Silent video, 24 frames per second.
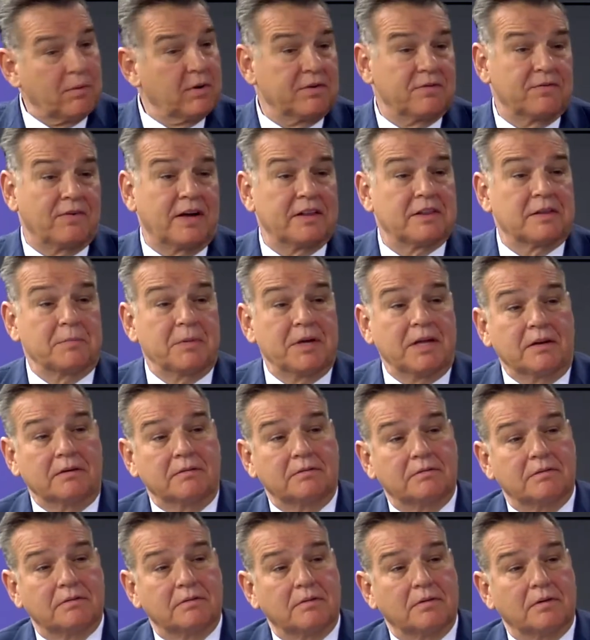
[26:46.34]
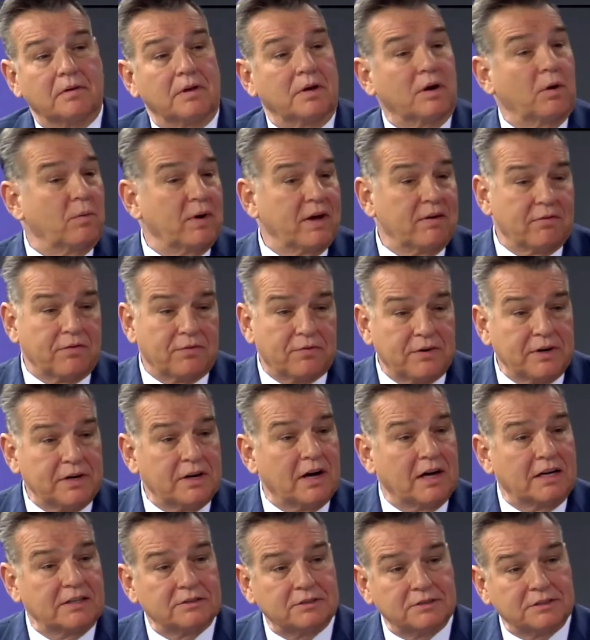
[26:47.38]
would invite them in. We have a free
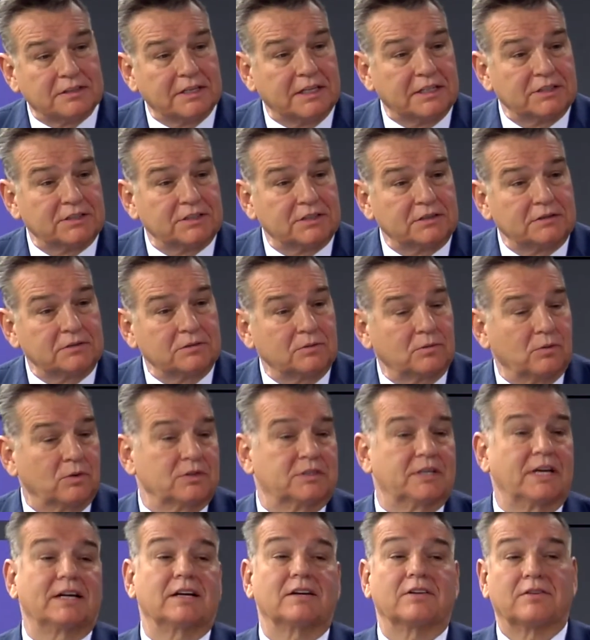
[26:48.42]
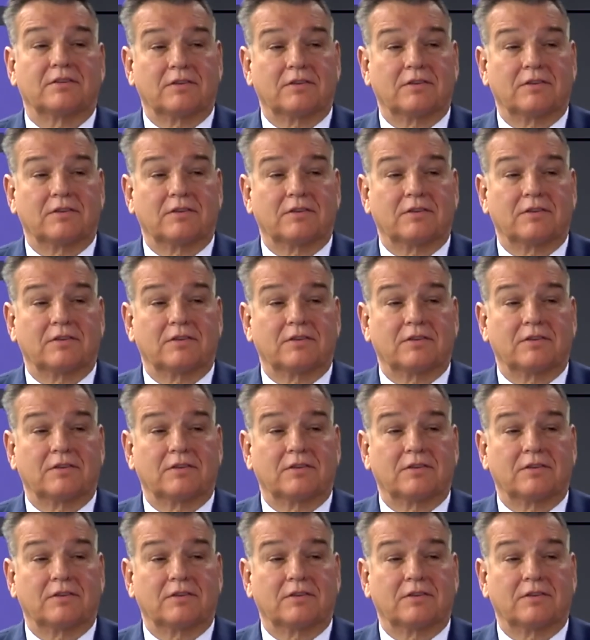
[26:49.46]
consultation. We'll take a